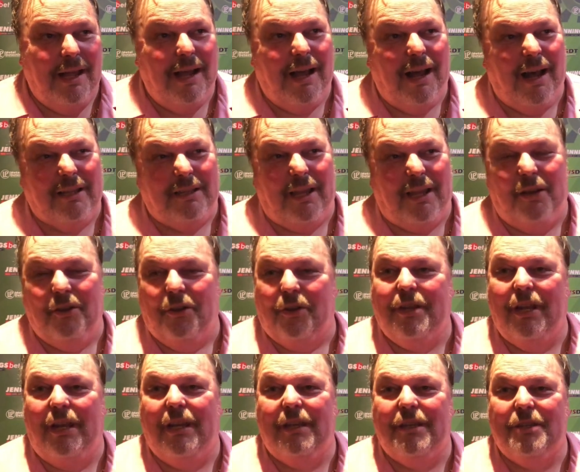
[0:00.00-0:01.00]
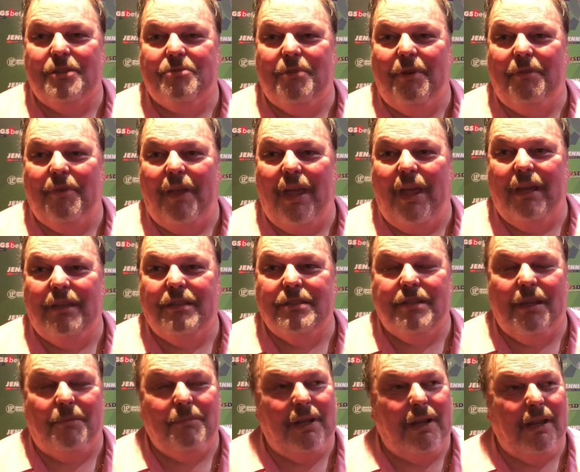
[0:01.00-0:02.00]
I don't look at it as
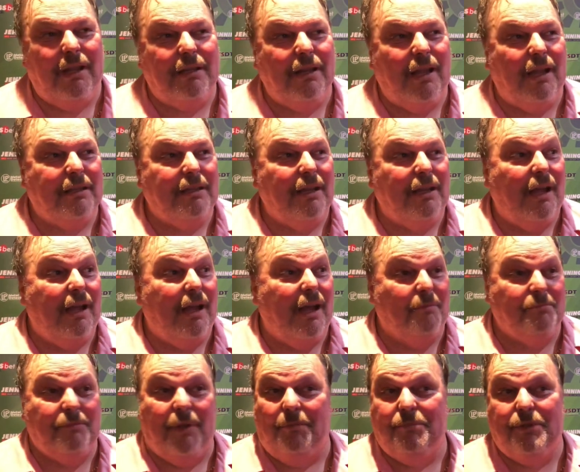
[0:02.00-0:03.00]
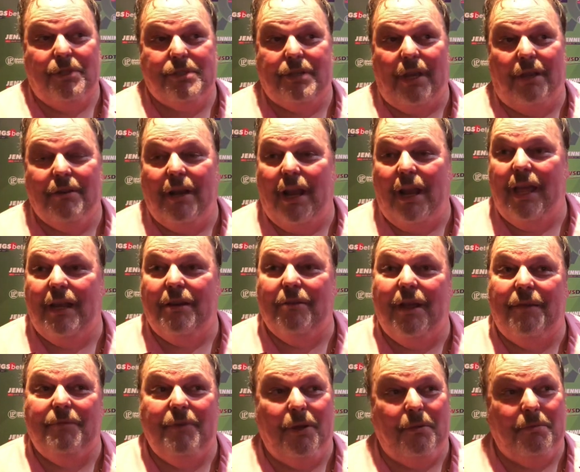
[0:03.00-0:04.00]
revenge. I mean, I'm just so glad to
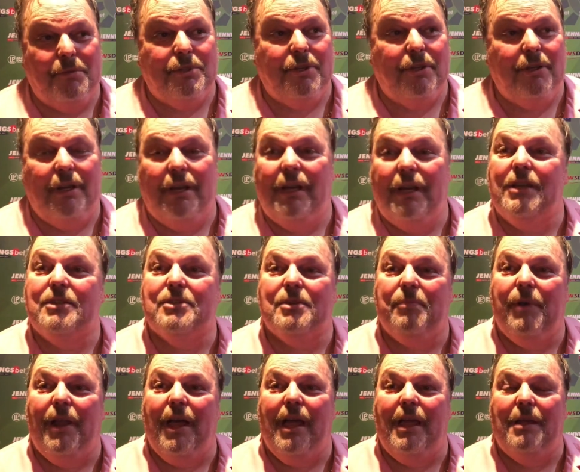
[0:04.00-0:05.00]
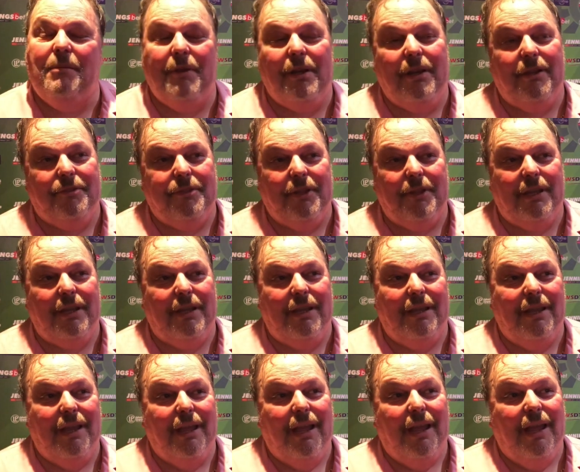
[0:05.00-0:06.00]
have the opportunity to play him, and I think
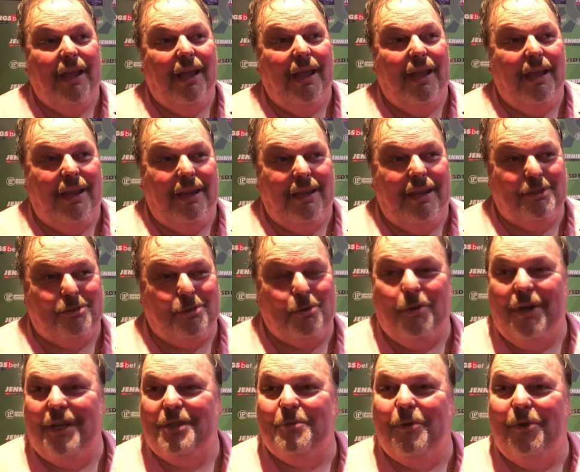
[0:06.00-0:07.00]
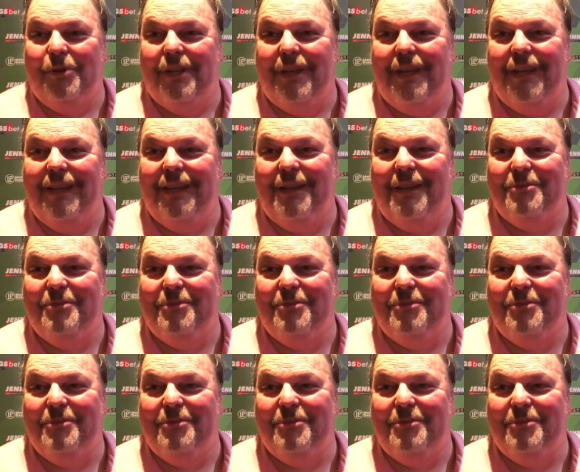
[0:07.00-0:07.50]
he's always wanted it.